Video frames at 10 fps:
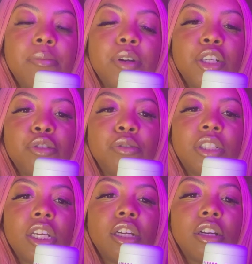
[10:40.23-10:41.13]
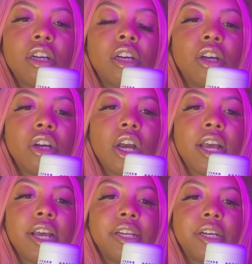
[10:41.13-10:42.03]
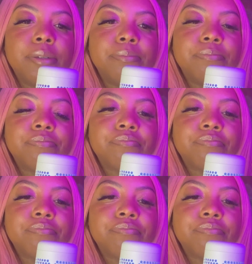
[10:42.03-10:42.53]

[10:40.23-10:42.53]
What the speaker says: producing and